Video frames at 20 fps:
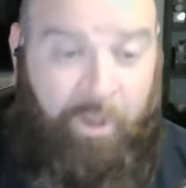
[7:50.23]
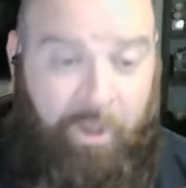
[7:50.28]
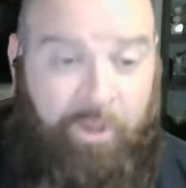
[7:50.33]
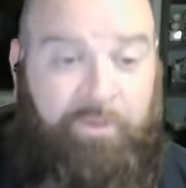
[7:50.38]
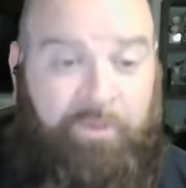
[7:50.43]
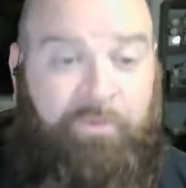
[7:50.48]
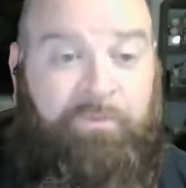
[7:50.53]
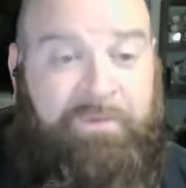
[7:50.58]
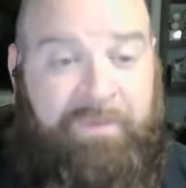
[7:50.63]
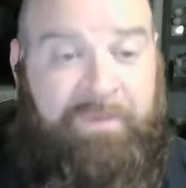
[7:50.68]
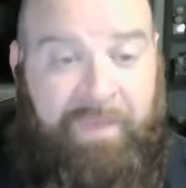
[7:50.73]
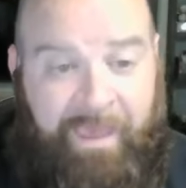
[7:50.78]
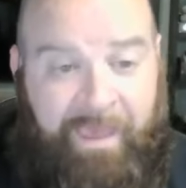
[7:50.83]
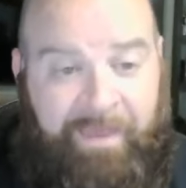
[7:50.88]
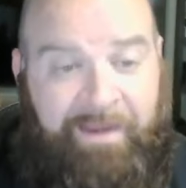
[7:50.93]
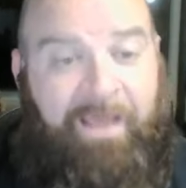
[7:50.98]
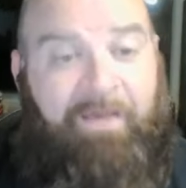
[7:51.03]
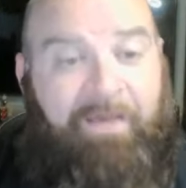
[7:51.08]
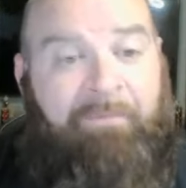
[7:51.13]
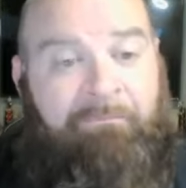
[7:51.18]
You
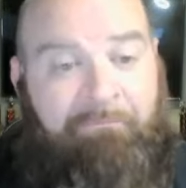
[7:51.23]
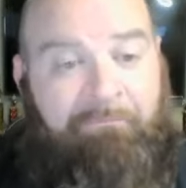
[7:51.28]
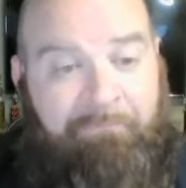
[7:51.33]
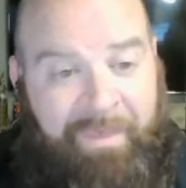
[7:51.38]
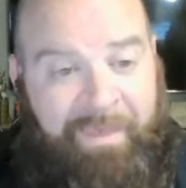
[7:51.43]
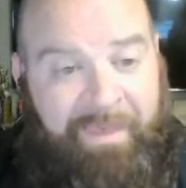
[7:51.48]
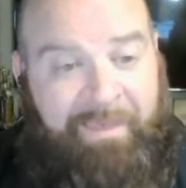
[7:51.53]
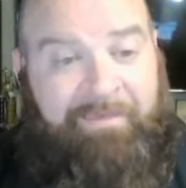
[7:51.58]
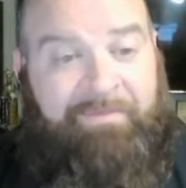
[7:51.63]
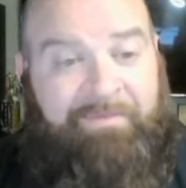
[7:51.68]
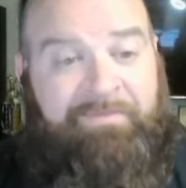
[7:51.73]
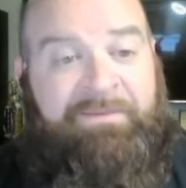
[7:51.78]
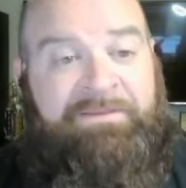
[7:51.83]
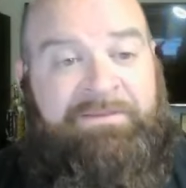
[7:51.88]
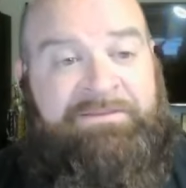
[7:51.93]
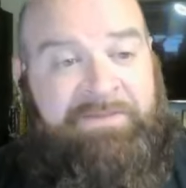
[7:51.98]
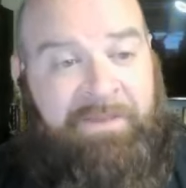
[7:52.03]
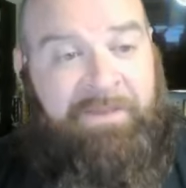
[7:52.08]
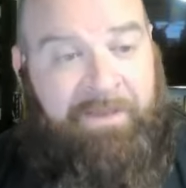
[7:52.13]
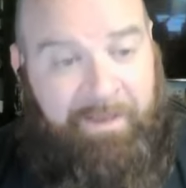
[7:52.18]
cannot make
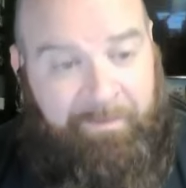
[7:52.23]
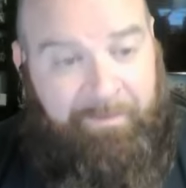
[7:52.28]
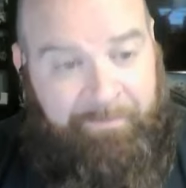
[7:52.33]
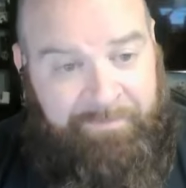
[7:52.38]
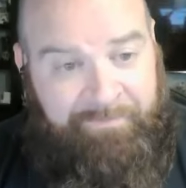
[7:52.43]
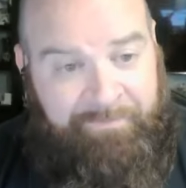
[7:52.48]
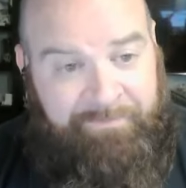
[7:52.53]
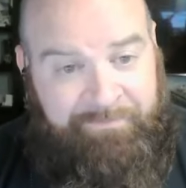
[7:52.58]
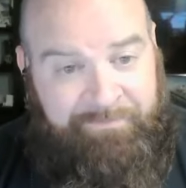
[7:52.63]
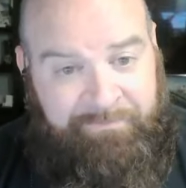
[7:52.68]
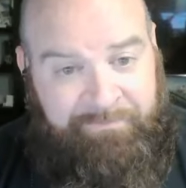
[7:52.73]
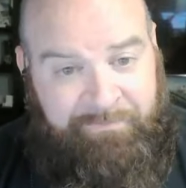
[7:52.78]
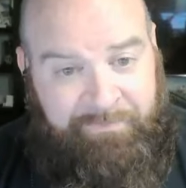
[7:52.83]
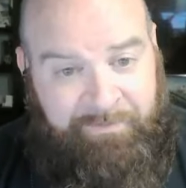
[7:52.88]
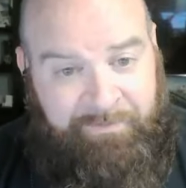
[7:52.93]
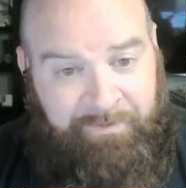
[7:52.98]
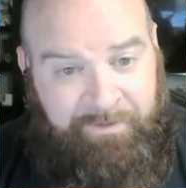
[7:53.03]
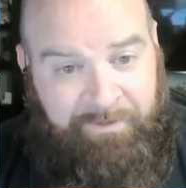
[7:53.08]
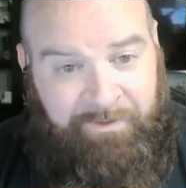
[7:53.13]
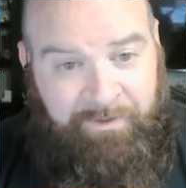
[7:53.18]
this up.
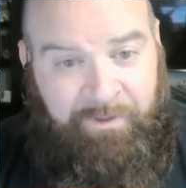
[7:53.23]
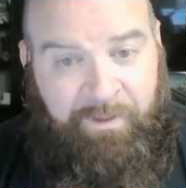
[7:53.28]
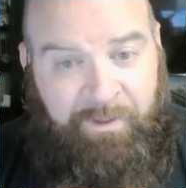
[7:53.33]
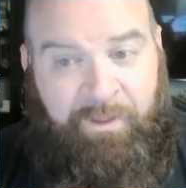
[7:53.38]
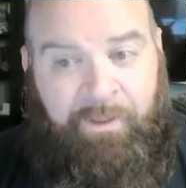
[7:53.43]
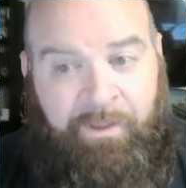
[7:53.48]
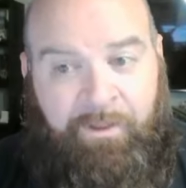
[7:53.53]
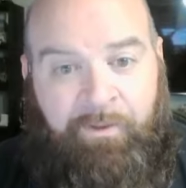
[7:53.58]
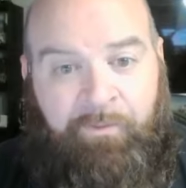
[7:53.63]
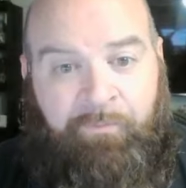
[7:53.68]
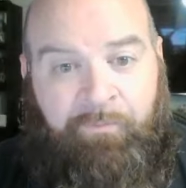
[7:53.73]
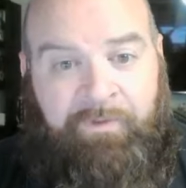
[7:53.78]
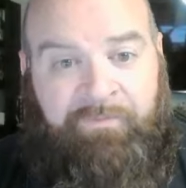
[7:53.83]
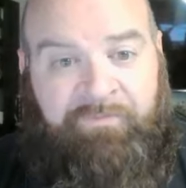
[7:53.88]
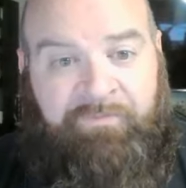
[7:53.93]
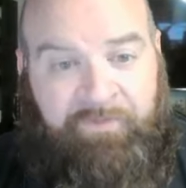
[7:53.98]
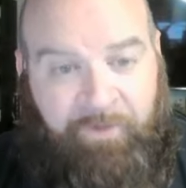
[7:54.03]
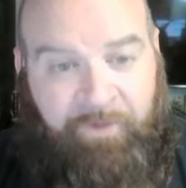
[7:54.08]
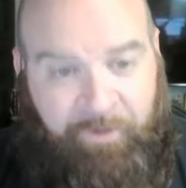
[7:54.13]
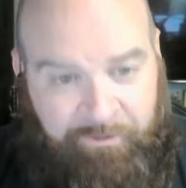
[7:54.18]

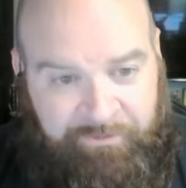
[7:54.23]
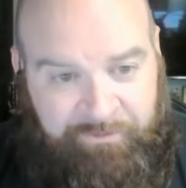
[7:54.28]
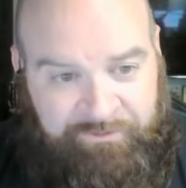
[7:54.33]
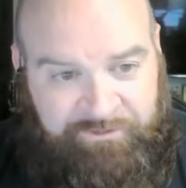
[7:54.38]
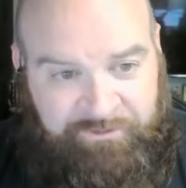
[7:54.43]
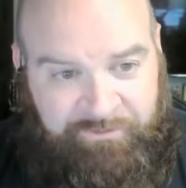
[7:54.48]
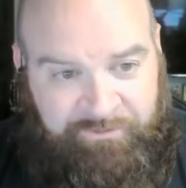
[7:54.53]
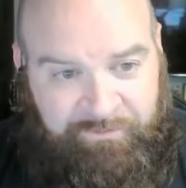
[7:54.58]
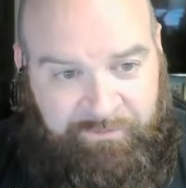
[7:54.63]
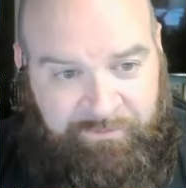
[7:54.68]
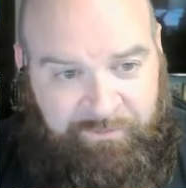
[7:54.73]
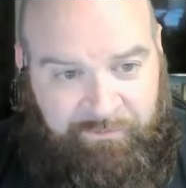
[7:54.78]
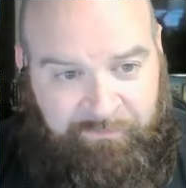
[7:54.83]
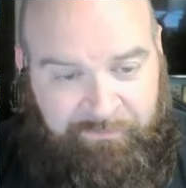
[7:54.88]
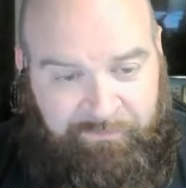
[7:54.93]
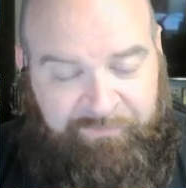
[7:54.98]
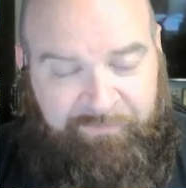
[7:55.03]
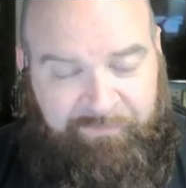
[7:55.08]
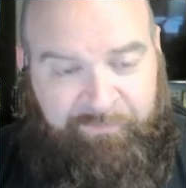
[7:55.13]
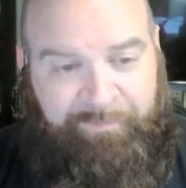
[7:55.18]
We've told you,
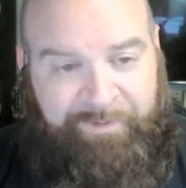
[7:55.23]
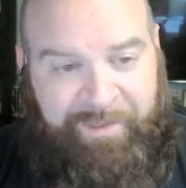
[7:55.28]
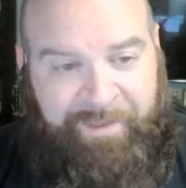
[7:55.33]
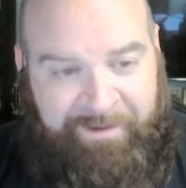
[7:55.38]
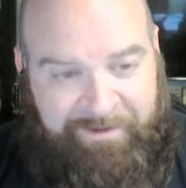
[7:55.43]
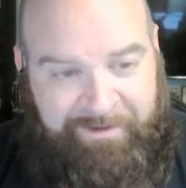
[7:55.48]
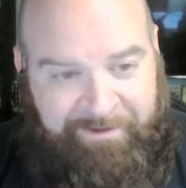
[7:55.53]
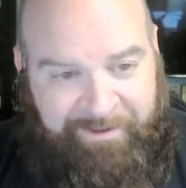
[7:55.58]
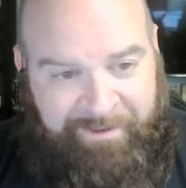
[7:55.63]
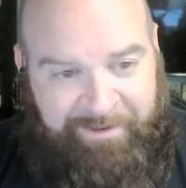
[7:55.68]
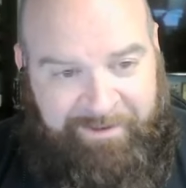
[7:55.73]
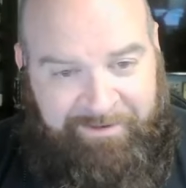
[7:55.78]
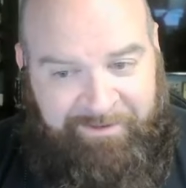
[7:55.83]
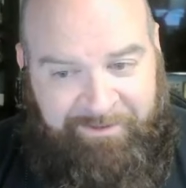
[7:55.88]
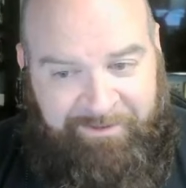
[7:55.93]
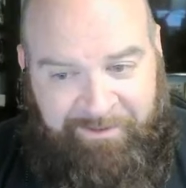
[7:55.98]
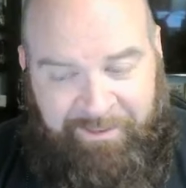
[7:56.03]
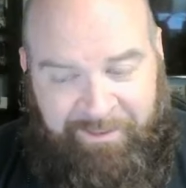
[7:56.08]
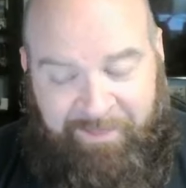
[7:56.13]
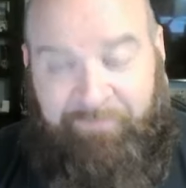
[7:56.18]
we repeated it,
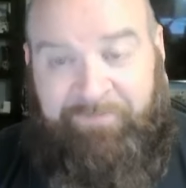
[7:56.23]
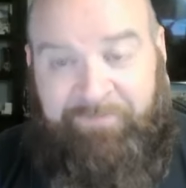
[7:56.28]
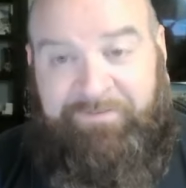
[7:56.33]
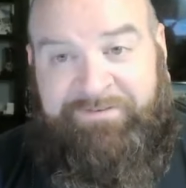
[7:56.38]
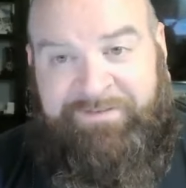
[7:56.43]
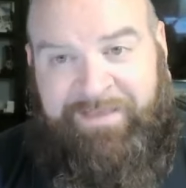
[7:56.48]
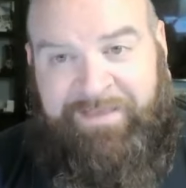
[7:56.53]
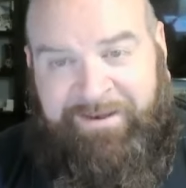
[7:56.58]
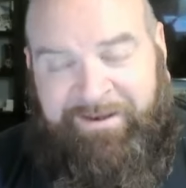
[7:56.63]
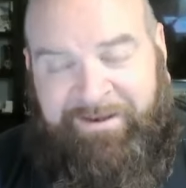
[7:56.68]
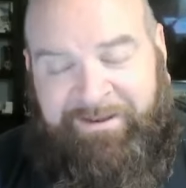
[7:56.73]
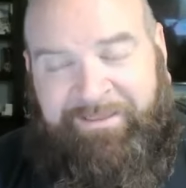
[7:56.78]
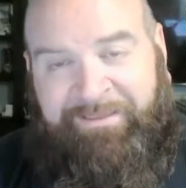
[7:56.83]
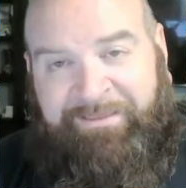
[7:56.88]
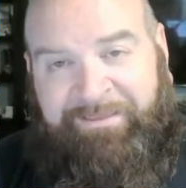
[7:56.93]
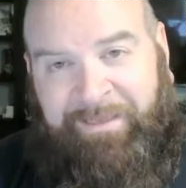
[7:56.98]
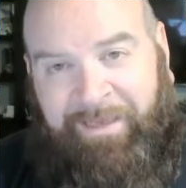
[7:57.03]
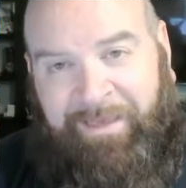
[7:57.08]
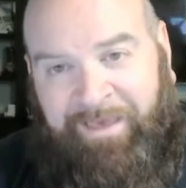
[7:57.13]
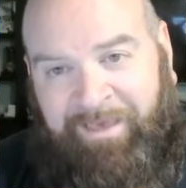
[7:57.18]
and we've said it
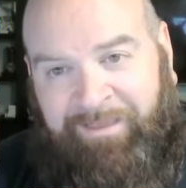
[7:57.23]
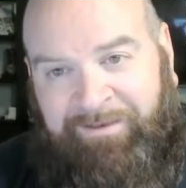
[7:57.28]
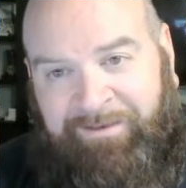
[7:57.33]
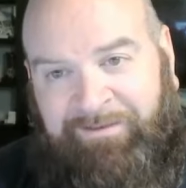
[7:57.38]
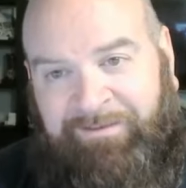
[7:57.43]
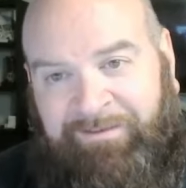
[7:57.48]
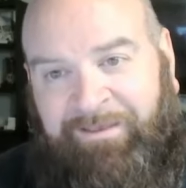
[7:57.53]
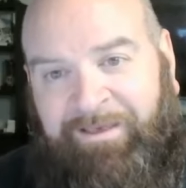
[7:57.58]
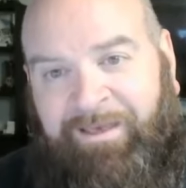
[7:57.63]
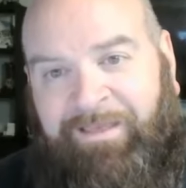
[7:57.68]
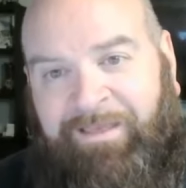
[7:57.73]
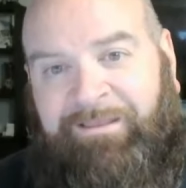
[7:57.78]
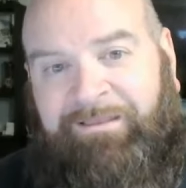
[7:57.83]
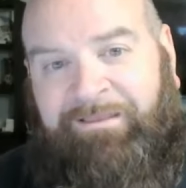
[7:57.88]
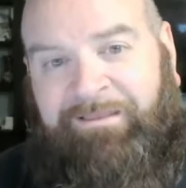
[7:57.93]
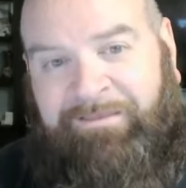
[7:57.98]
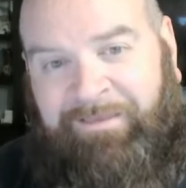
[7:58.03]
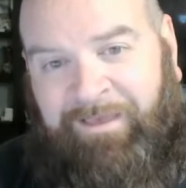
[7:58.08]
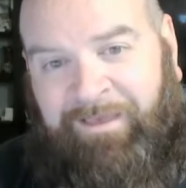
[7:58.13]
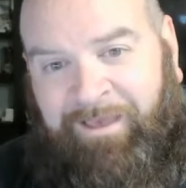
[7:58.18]
again and
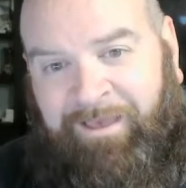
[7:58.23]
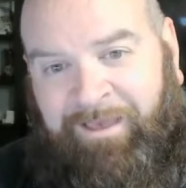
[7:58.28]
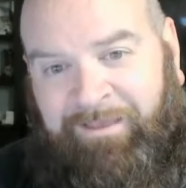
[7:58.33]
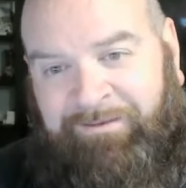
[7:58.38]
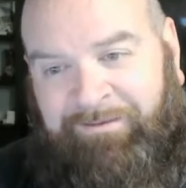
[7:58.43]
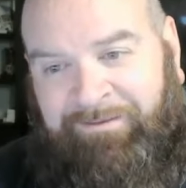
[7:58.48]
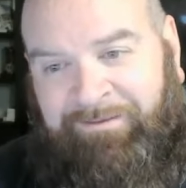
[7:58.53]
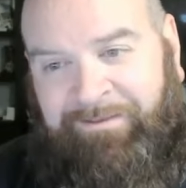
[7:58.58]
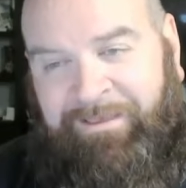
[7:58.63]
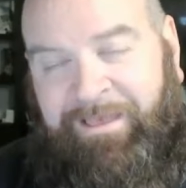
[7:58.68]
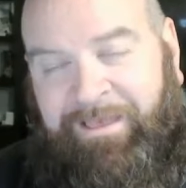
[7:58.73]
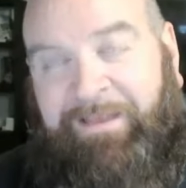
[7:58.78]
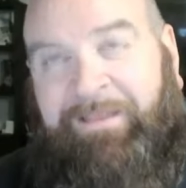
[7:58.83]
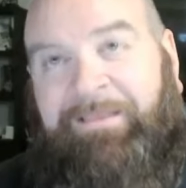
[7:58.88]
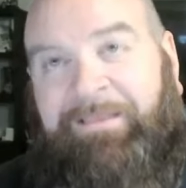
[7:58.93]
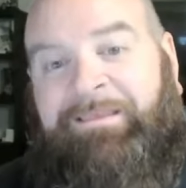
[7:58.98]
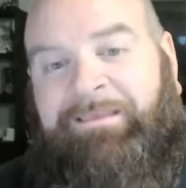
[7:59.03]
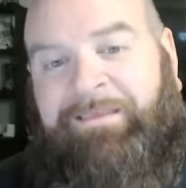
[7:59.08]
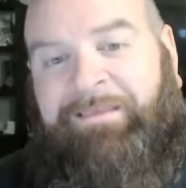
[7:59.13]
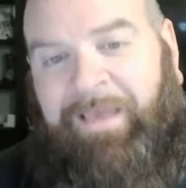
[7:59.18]
again and
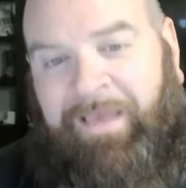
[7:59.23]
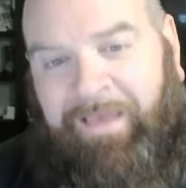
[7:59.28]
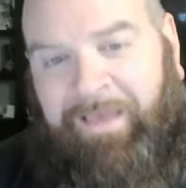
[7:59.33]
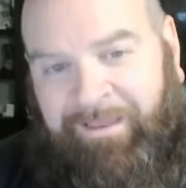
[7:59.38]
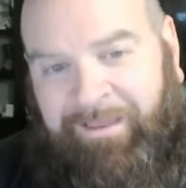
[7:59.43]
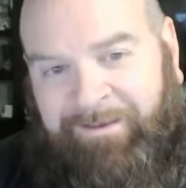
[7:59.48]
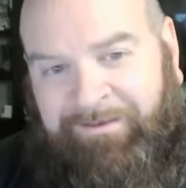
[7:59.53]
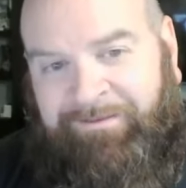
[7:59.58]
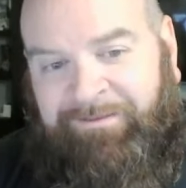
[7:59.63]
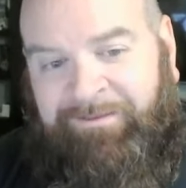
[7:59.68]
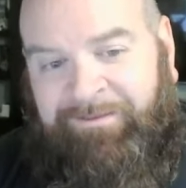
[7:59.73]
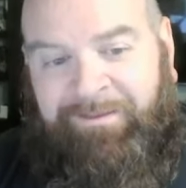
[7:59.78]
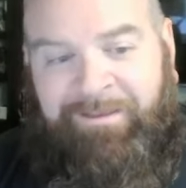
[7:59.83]
again